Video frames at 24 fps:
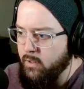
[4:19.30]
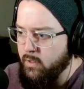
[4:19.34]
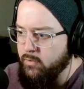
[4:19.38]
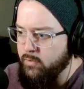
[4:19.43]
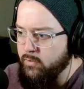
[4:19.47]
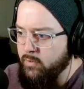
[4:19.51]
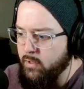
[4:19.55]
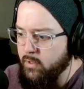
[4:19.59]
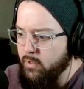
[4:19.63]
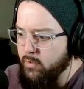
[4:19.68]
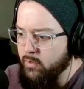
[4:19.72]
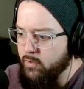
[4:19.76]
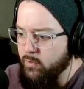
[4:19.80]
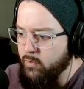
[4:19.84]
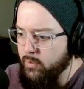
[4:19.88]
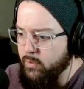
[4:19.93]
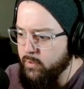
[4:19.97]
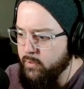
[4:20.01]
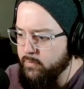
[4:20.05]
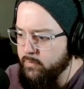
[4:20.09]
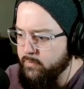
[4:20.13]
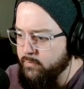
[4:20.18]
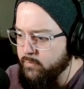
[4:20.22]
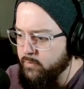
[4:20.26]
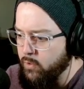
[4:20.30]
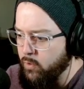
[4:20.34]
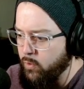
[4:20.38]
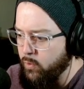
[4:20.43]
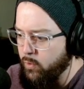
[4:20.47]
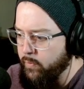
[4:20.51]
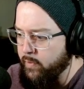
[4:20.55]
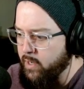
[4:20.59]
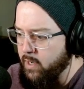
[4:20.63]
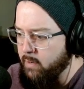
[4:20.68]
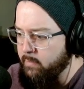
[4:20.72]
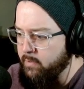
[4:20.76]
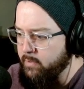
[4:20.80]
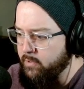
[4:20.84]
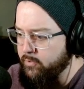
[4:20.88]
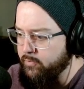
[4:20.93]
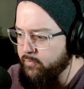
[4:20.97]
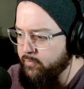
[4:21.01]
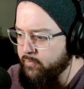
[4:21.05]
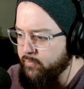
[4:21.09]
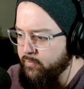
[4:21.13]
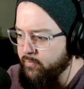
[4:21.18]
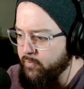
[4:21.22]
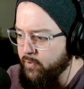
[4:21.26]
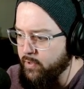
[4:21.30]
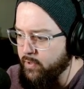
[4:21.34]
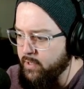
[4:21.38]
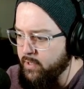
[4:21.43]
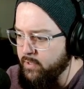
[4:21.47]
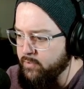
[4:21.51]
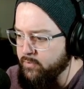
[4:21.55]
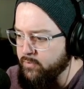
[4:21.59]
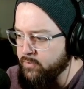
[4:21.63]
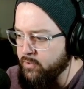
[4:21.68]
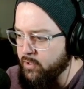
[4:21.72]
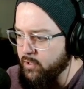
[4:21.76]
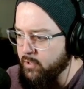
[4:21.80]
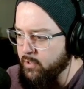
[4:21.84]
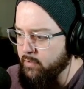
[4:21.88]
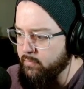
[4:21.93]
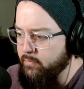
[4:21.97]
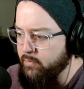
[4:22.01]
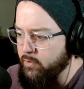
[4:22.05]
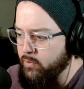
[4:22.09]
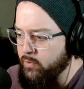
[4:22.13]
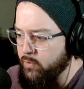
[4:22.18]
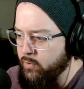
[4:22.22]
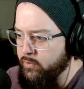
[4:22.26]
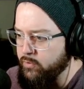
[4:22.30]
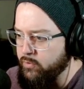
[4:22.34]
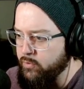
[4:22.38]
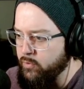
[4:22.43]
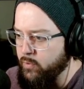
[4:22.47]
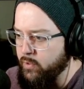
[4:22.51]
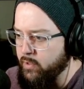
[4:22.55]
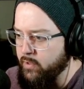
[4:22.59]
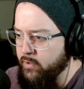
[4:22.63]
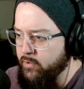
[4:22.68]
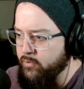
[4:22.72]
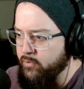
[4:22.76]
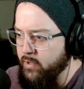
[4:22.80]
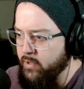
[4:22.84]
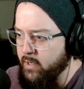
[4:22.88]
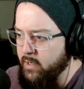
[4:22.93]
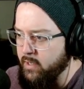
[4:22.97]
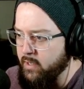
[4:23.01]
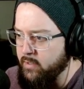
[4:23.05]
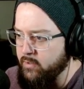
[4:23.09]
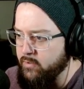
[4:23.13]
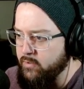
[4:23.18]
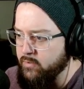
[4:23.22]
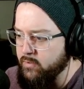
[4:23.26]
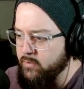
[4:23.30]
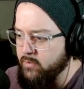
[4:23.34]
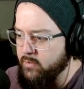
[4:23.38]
Another coin. Coin with an ominous phrase carved onto one of the sides.